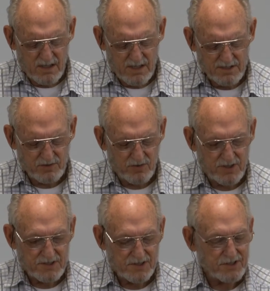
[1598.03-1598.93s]
So
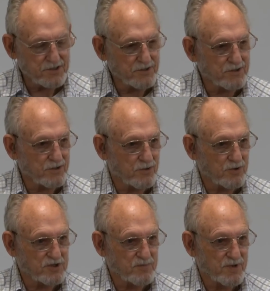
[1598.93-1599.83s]
let's listen to the
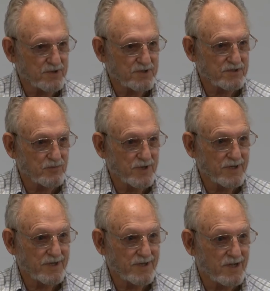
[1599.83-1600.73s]
Holy Spirit this
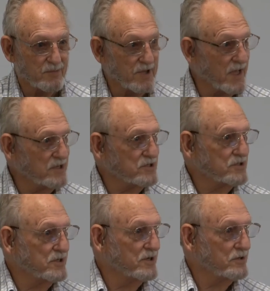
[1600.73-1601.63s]
week, and I'll be anxious
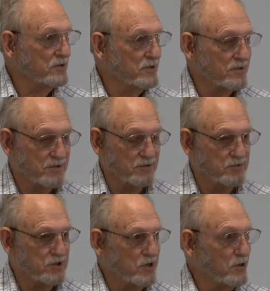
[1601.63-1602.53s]
to hear you
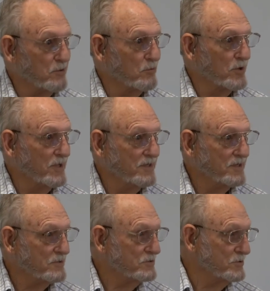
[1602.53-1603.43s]
share what he
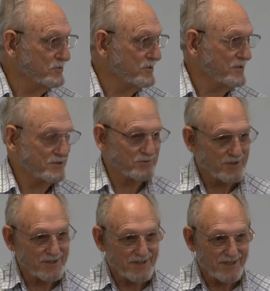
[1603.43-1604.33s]
tells you this
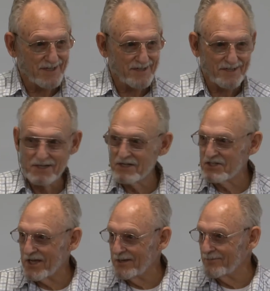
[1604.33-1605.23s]
week and the
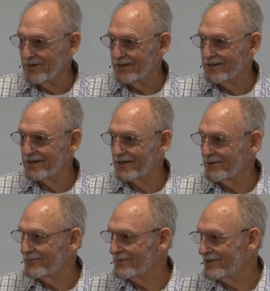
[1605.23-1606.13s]
excitement that
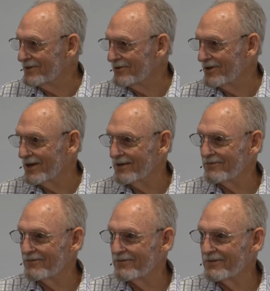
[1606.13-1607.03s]
comes in your
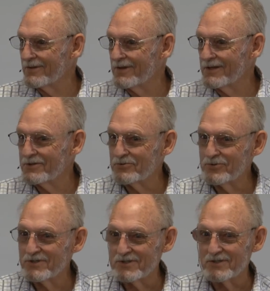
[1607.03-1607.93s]
life as a
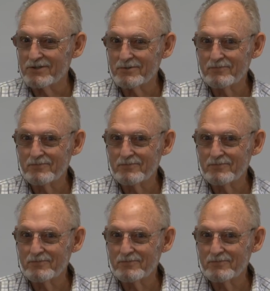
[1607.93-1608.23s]
result.